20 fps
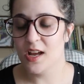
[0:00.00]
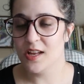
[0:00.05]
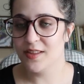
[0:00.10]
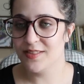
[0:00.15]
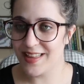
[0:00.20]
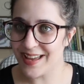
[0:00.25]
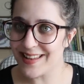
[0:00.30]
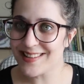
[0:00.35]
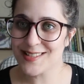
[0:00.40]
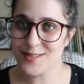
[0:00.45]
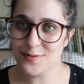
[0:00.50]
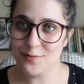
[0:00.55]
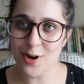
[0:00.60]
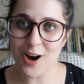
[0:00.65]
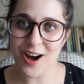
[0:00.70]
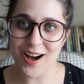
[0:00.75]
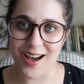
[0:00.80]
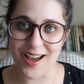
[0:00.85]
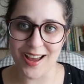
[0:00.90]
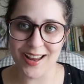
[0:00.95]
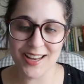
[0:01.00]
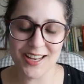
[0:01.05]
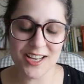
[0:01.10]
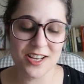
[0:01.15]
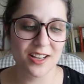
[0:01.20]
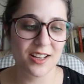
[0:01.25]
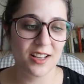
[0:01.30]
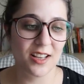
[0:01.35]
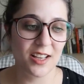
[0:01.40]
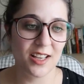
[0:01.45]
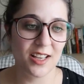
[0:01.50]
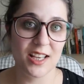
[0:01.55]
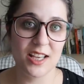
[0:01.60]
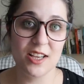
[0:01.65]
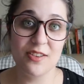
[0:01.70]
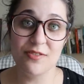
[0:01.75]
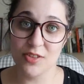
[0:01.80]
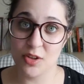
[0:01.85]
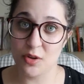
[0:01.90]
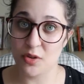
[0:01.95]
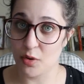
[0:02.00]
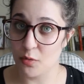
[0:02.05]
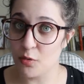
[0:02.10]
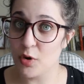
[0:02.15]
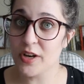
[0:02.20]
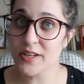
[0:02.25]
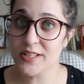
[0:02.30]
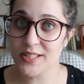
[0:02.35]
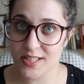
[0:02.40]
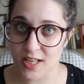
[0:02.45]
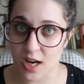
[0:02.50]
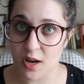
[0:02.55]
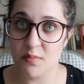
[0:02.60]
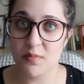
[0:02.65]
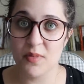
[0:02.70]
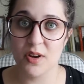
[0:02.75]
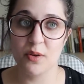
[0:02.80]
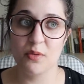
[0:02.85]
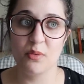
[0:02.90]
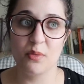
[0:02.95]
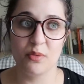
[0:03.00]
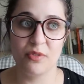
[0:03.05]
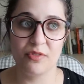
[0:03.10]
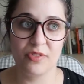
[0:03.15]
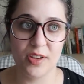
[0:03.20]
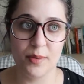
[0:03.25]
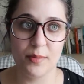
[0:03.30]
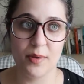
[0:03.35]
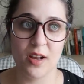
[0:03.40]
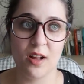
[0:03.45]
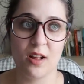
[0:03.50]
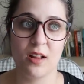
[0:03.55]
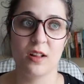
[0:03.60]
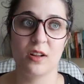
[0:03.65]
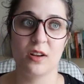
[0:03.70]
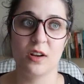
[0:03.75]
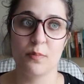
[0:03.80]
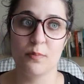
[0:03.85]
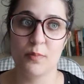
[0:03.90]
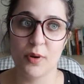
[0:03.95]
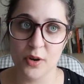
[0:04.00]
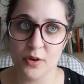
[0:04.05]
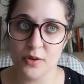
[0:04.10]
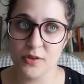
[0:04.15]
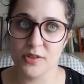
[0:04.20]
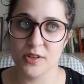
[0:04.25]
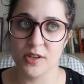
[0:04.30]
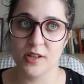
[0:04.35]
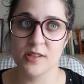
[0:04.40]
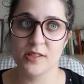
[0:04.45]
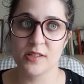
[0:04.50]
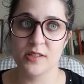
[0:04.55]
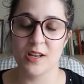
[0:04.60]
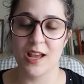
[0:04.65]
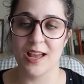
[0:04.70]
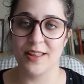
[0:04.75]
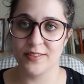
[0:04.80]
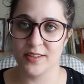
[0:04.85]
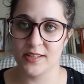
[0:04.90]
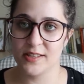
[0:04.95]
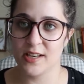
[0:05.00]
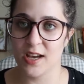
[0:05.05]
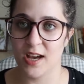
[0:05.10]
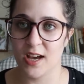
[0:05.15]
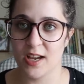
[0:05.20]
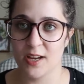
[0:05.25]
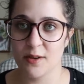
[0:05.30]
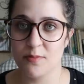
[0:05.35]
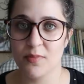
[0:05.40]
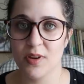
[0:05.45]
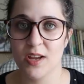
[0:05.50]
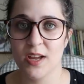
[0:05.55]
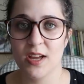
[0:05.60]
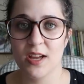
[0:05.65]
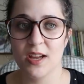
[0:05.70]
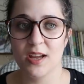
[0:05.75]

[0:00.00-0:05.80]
That's why, even though there were some female composers at the time,